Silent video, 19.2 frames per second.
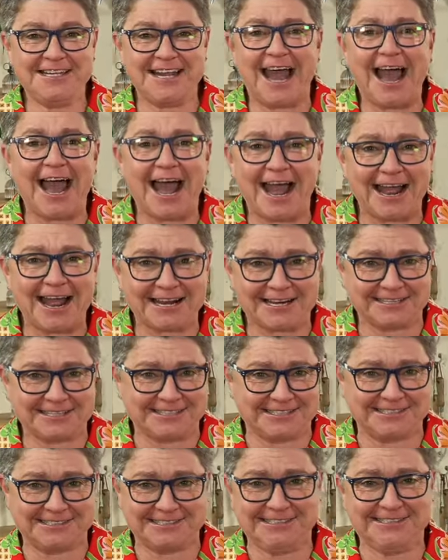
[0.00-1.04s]
dark
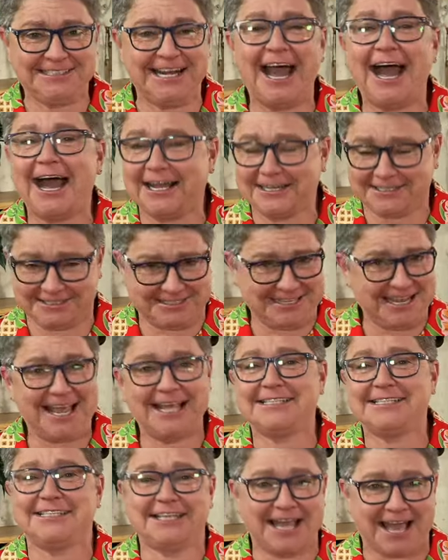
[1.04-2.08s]

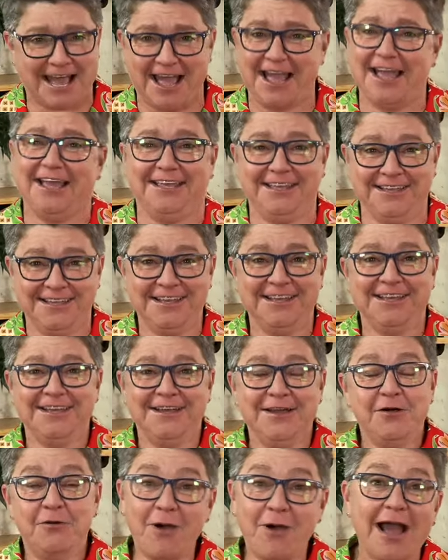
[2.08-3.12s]
Assegai.
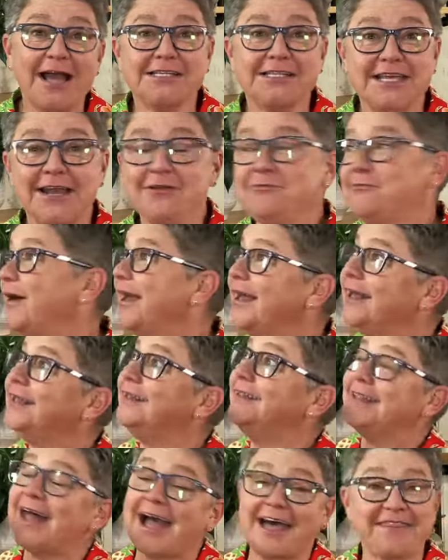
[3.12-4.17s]
Why is that?
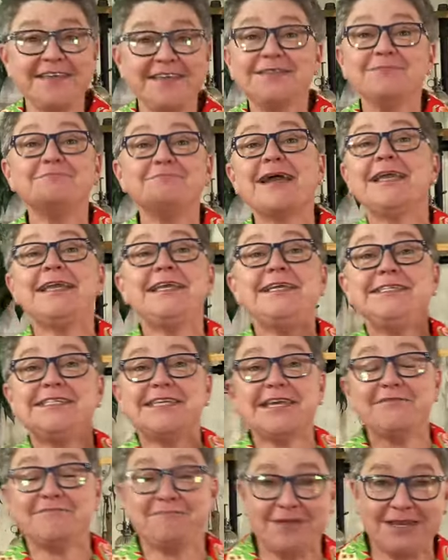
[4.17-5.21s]
Well, I think the monkeys
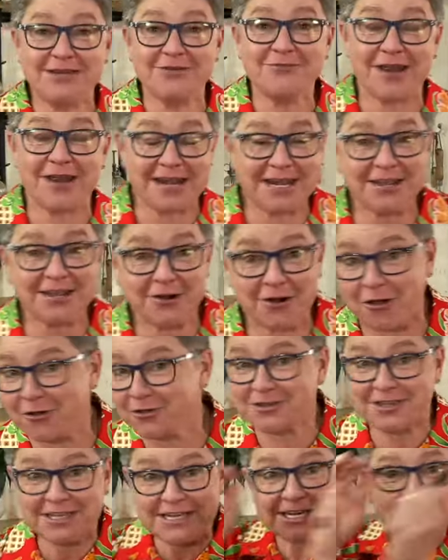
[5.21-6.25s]
have been running
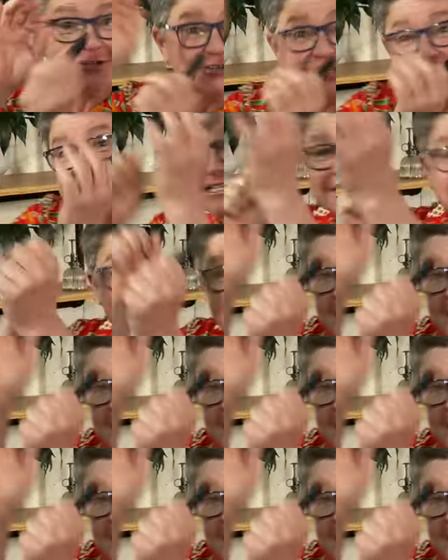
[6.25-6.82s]
along the electricity